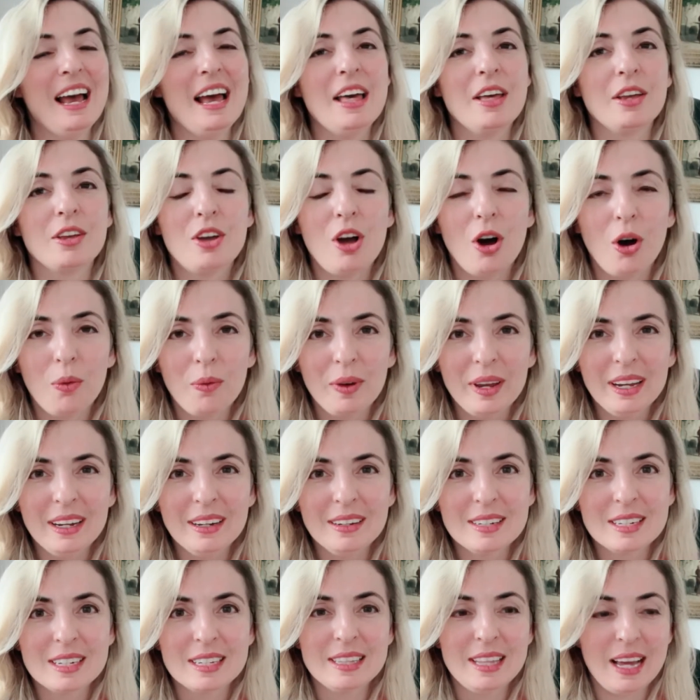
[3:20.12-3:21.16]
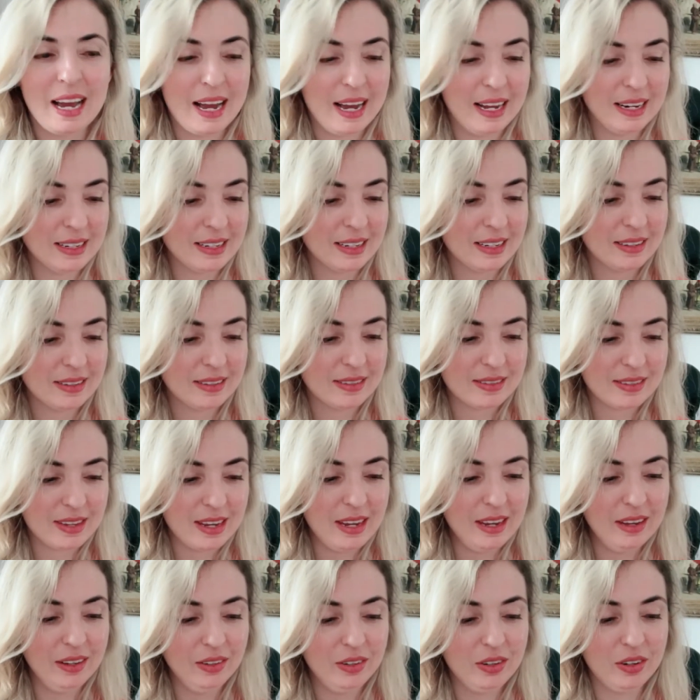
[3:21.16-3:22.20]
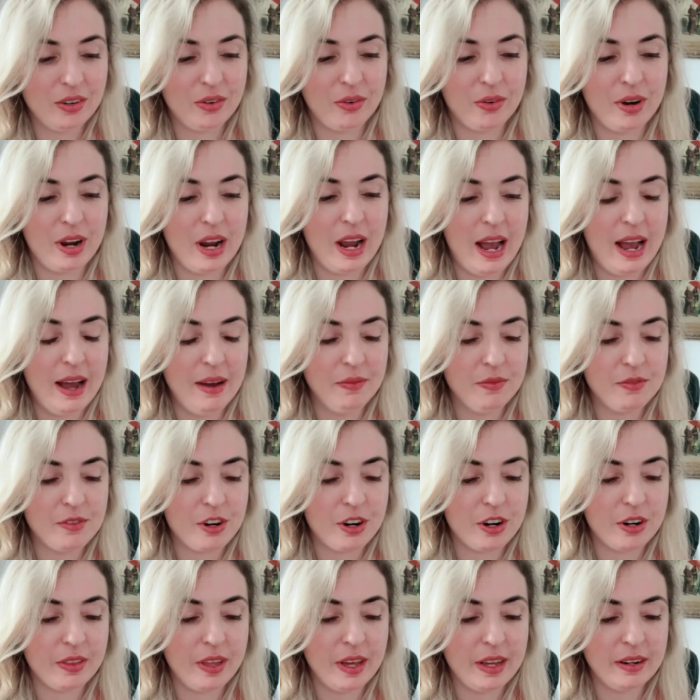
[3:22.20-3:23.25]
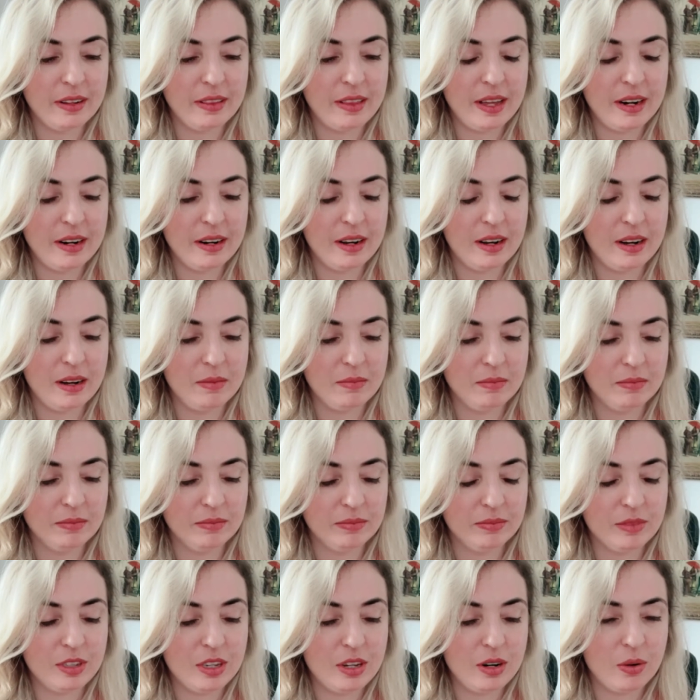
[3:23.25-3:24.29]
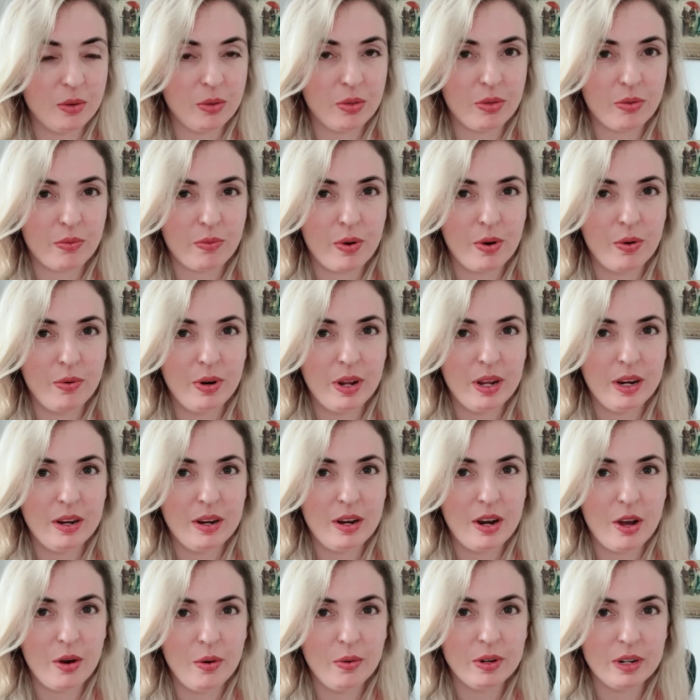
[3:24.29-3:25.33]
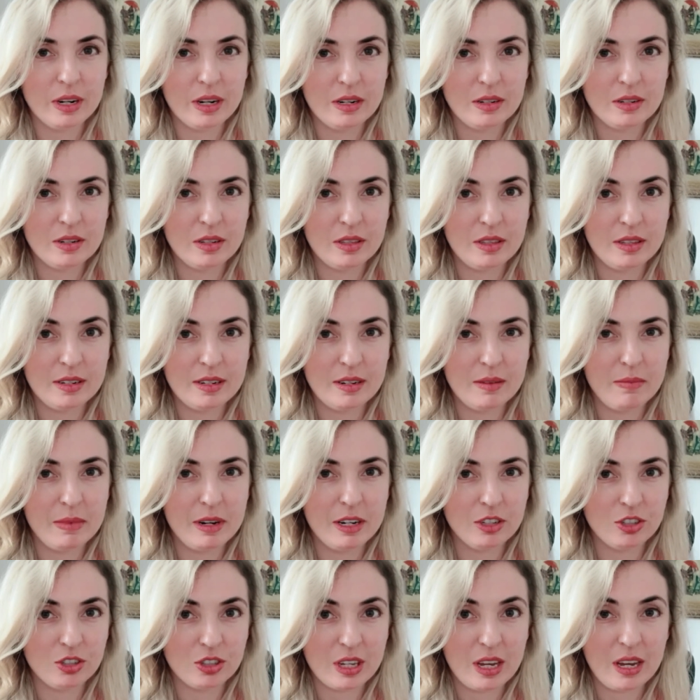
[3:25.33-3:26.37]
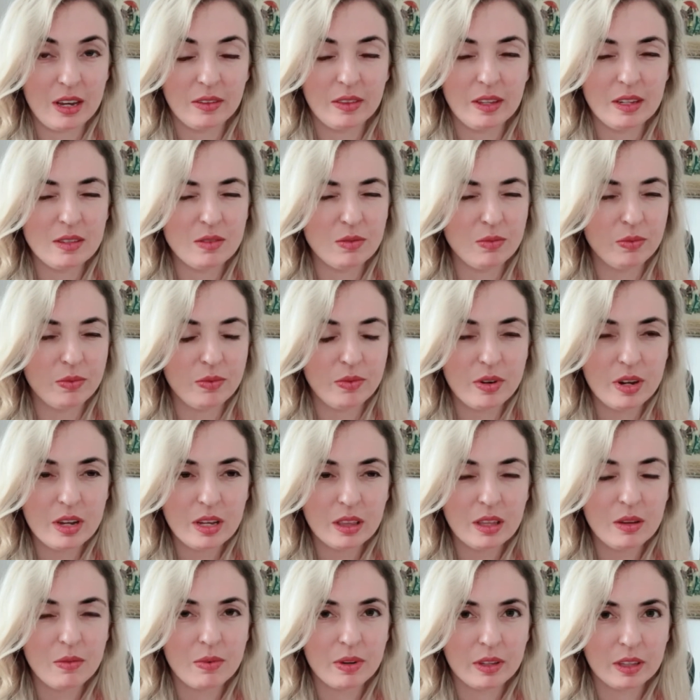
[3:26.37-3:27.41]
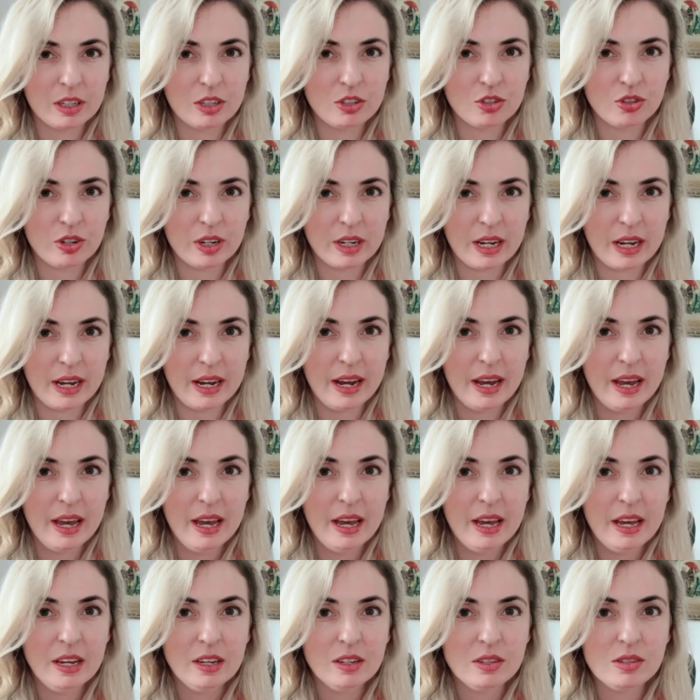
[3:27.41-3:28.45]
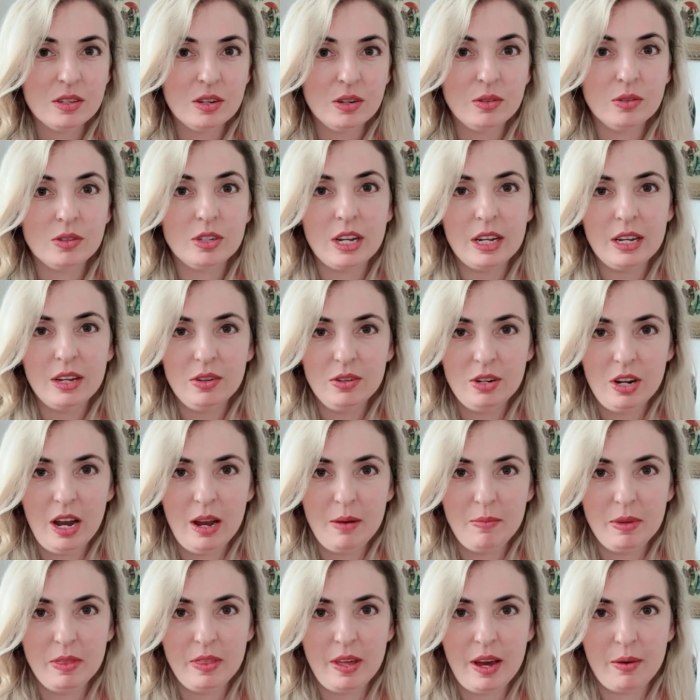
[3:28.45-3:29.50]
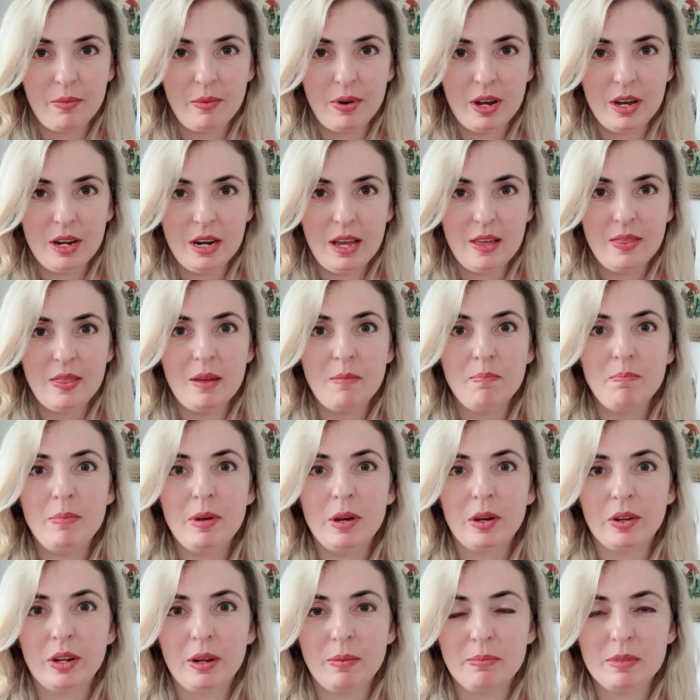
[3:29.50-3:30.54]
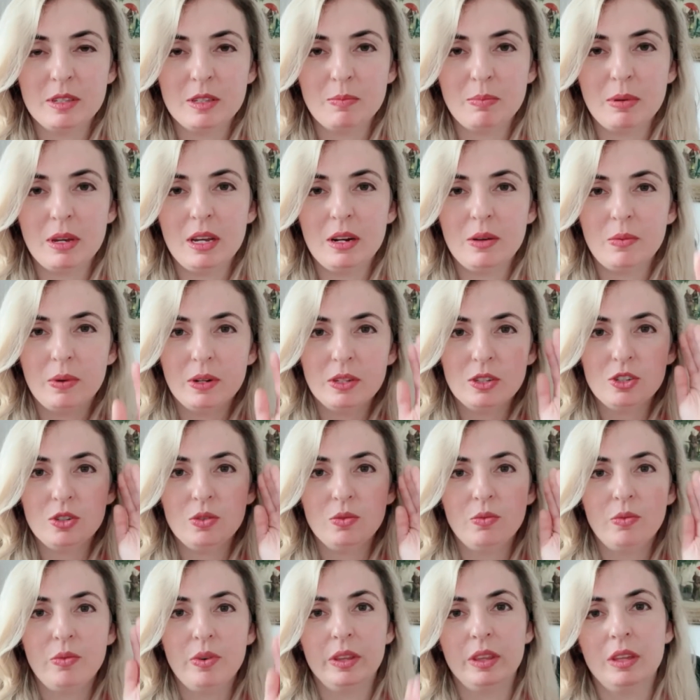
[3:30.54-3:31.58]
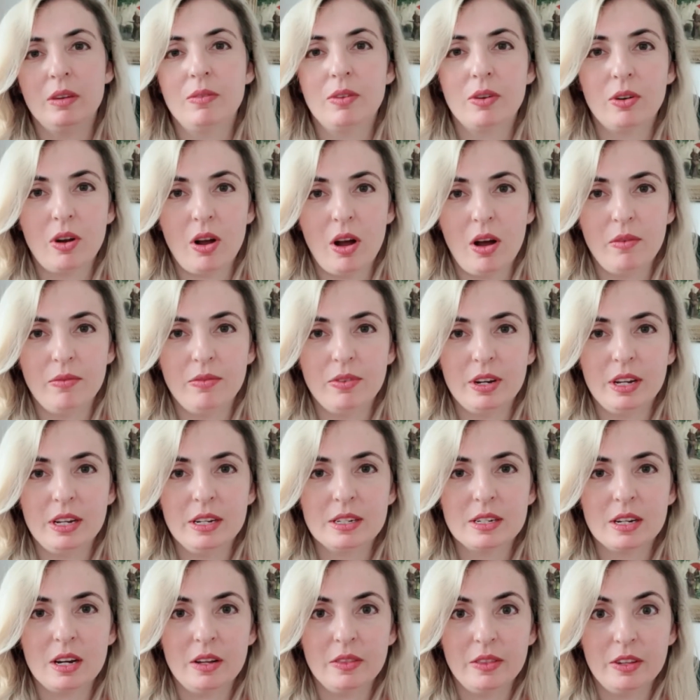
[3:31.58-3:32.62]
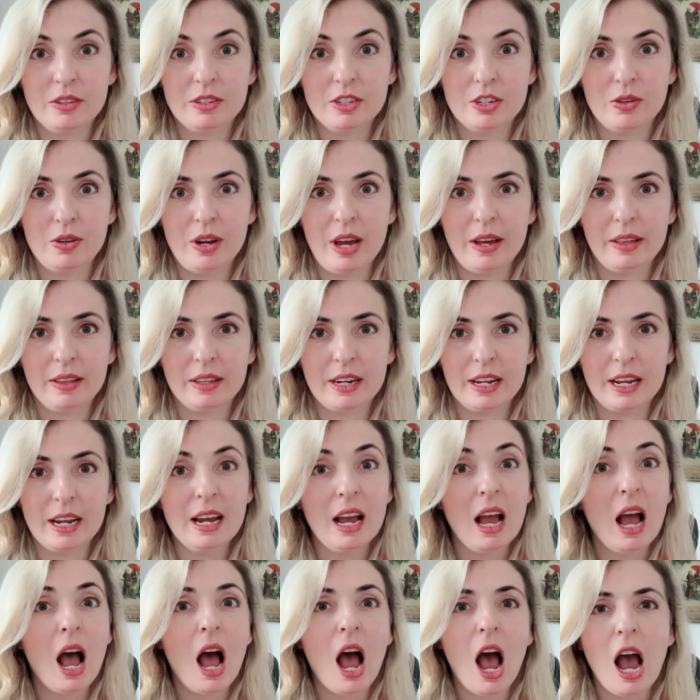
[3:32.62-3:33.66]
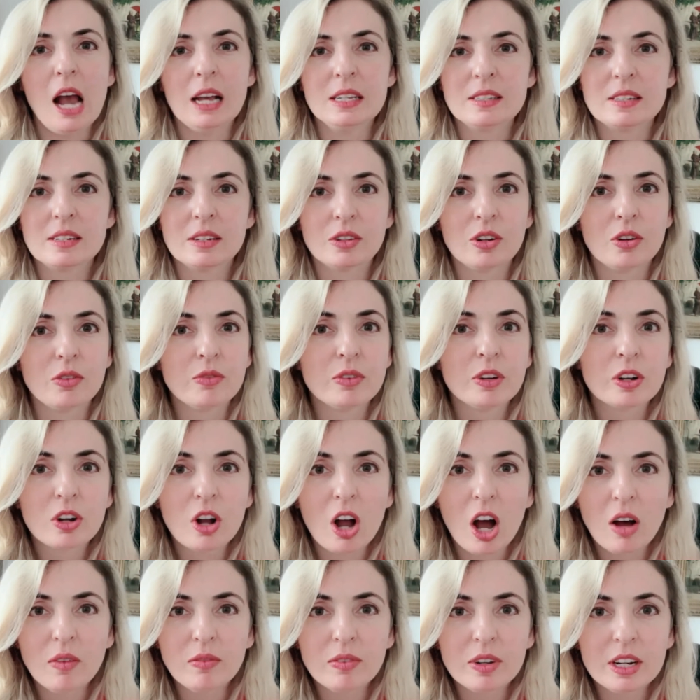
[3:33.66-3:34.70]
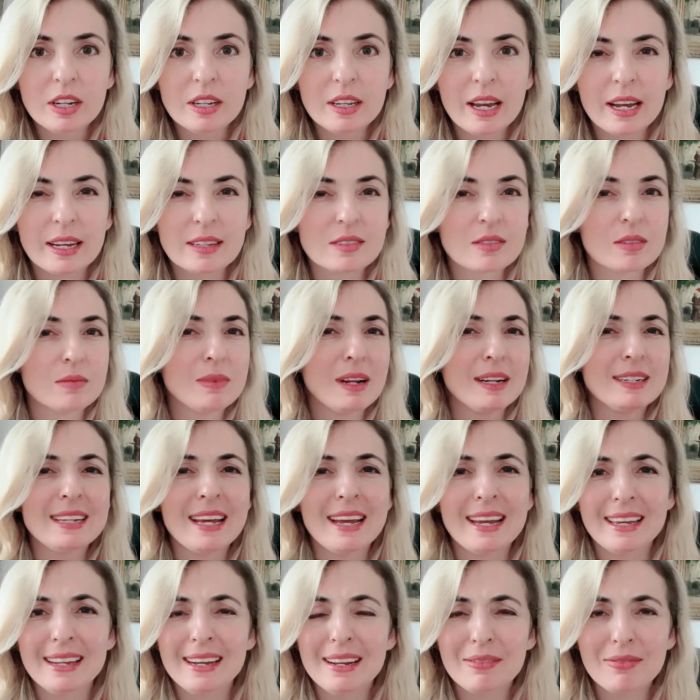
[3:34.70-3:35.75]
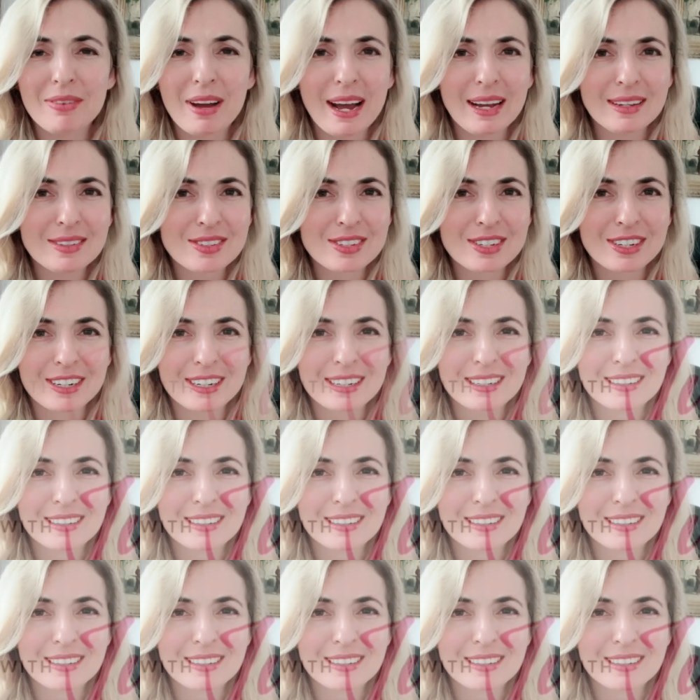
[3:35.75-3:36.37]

Going to that scale degree after that thrown in note into the diminished scale, that's really, really tricky. So take your time with that one and then build up speed once you really feel confident on the tonality. I still don't feel confident yet, so I'm not taking it faster.